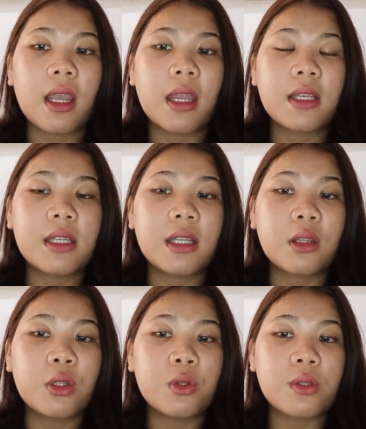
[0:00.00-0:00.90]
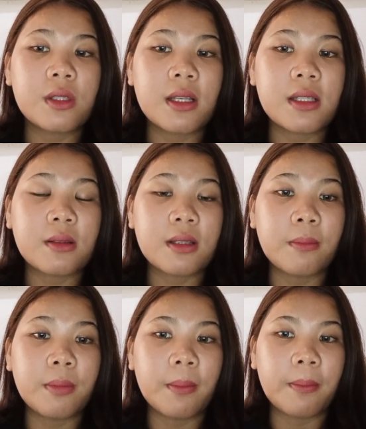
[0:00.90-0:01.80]
and it uses
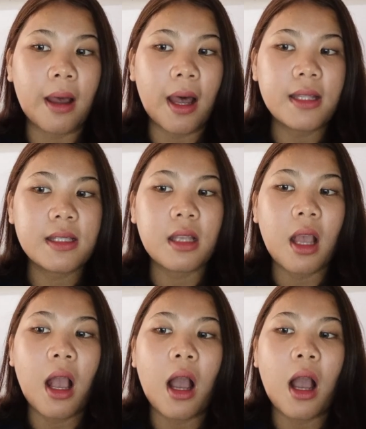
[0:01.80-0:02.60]
simple parts.